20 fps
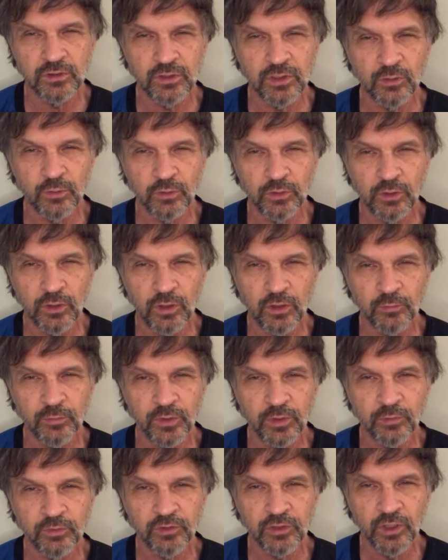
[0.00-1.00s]
get with long
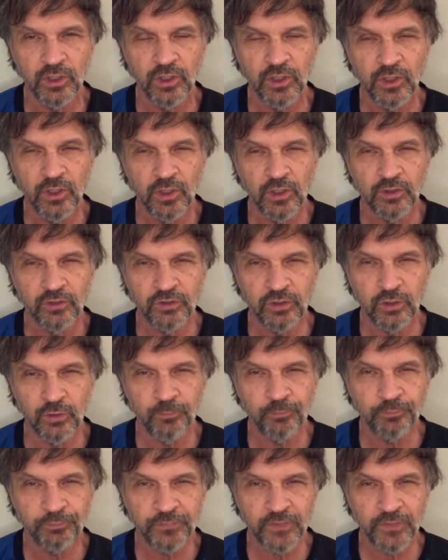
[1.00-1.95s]
pips. So